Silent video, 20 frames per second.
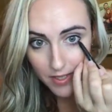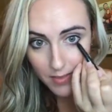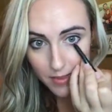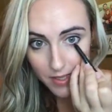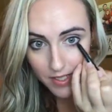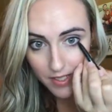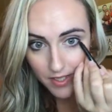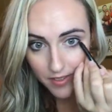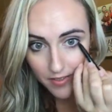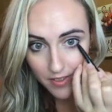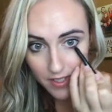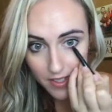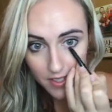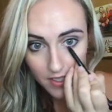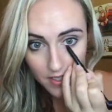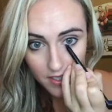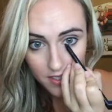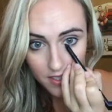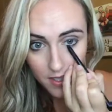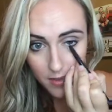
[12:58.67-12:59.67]
especially for
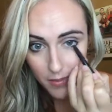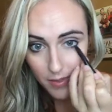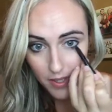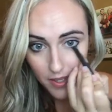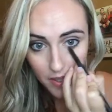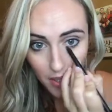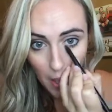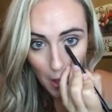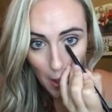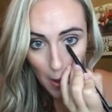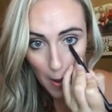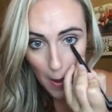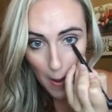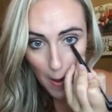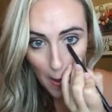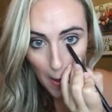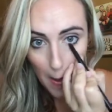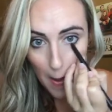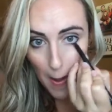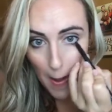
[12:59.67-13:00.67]
a summer
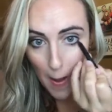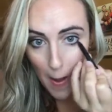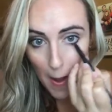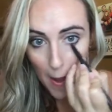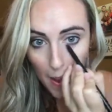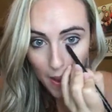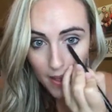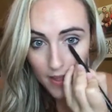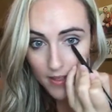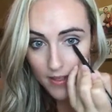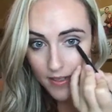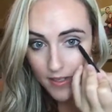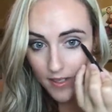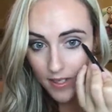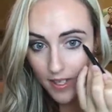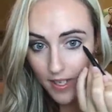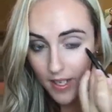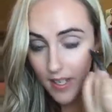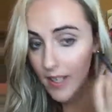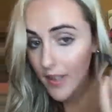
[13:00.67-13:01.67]

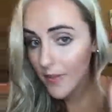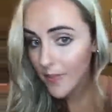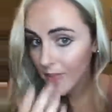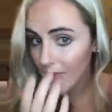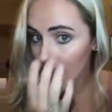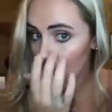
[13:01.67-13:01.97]
day.